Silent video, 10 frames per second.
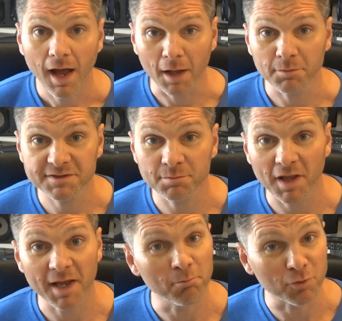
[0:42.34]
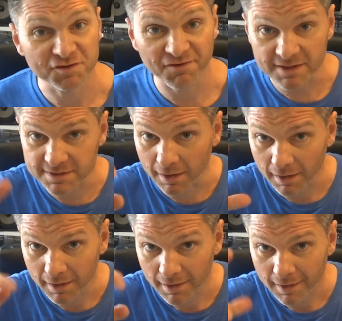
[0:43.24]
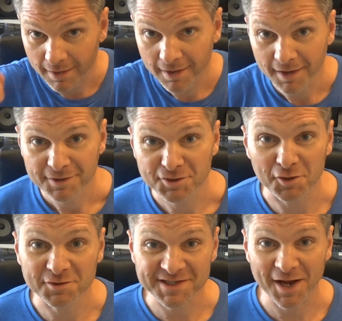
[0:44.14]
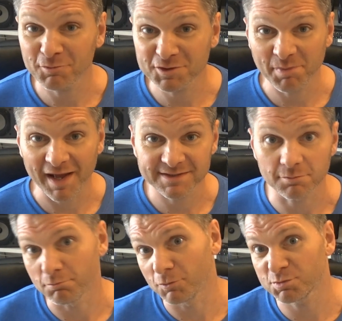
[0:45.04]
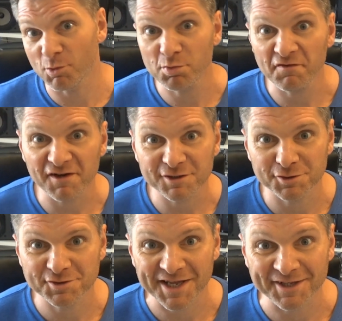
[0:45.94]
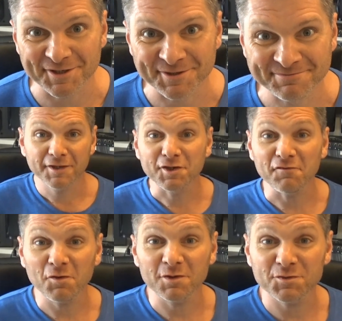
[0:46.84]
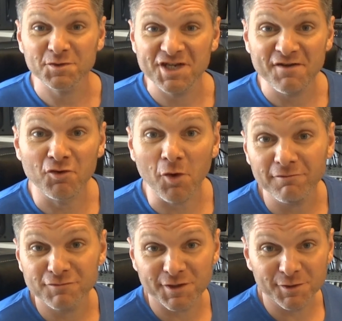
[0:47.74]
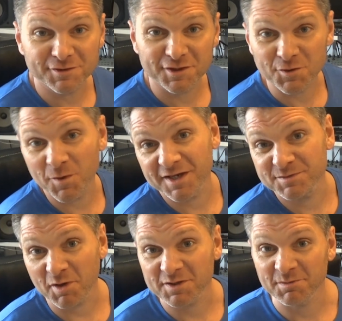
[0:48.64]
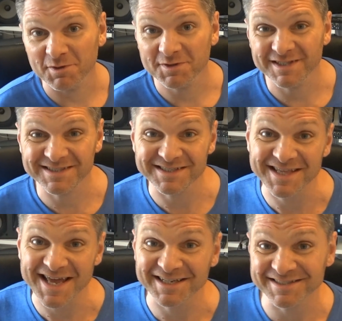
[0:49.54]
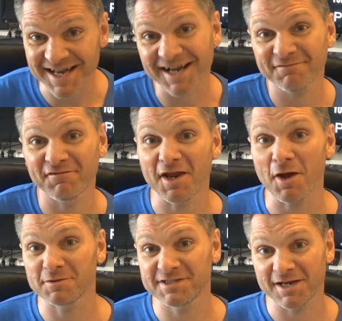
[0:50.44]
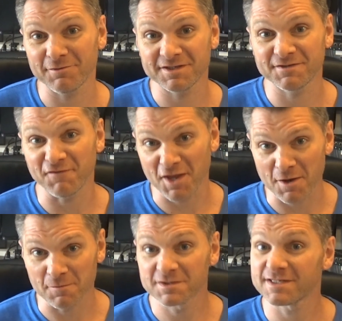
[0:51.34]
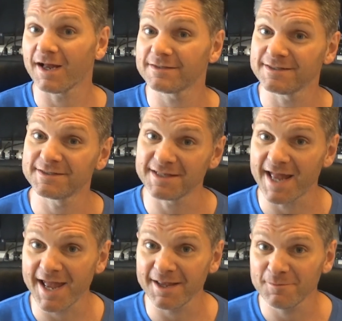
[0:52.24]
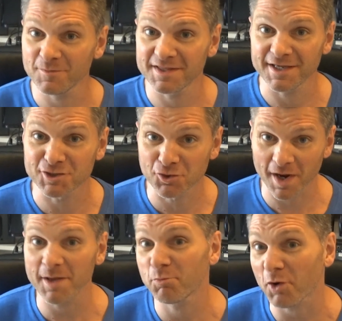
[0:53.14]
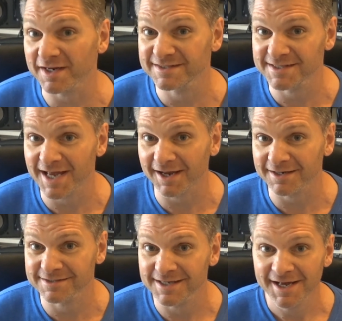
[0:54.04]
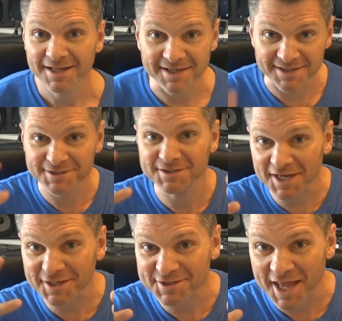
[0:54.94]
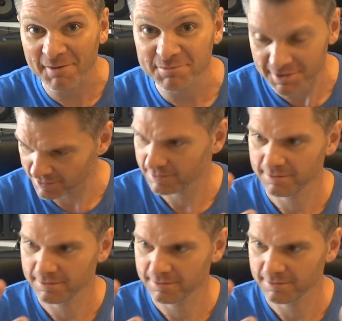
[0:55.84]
Help you to play much faster, so you'll sound much better, much more professional standard. So if you want to achieve great results as quick as possible, this is the exact video series for you. Starting today with these great practice hacks, these 6 steps